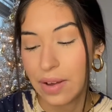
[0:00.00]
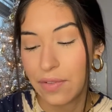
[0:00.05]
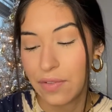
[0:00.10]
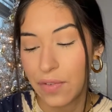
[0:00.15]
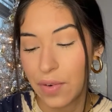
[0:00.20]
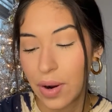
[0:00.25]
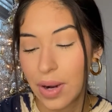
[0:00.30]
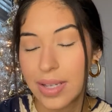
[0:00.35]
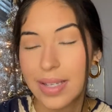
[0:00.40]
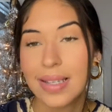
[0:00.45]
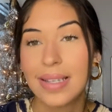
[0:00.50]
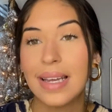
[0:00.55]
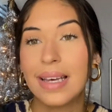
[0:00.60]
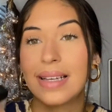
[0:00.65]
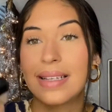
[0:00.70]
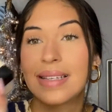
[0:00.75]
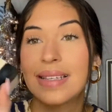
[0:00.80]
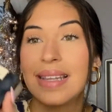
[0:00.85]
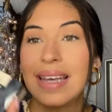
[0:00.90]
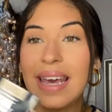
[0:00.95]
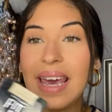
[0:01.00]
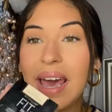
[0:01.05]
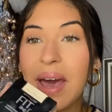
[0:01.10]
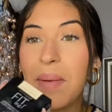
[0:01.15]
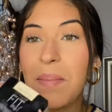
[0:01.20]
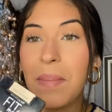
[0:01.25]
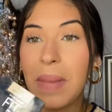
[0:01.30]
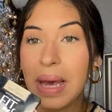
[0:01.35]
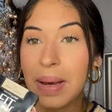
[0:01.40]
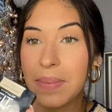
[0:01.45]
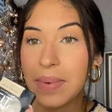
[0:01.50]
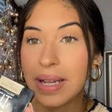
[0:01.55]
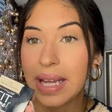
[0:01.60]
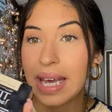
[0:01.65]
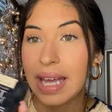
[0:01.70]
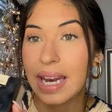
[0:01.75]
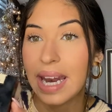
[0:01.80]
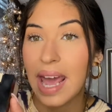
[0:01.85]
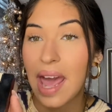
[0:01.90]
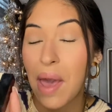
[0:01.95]
First is the
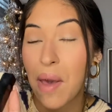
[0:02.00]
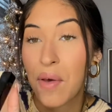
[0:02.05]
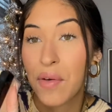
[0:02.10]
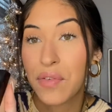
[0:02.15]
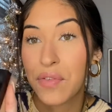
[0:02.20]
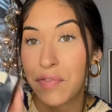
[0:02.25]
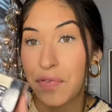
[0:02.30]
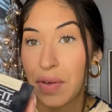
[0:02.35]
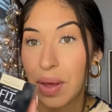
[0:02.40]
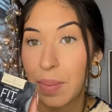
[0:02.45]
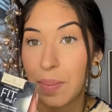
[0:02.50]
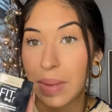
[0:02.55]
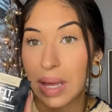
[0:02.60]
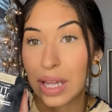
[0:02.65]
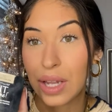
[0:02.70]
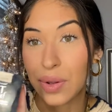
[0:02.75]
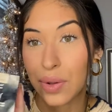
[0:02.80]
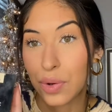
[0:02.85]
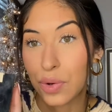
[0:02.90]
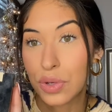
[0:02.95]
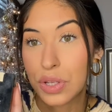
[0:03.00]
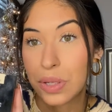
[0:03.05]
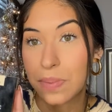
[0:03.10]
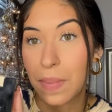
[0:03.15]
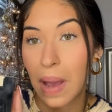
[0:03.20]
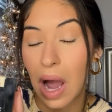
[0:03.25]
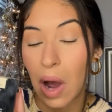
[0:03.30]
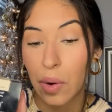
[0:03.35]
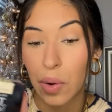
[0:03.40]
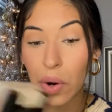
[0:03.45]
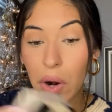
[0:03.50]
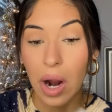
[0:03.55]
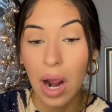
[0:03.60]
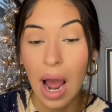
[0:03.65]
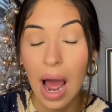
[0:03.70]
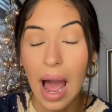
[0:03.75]
Maybelline Fit Me Loose powder.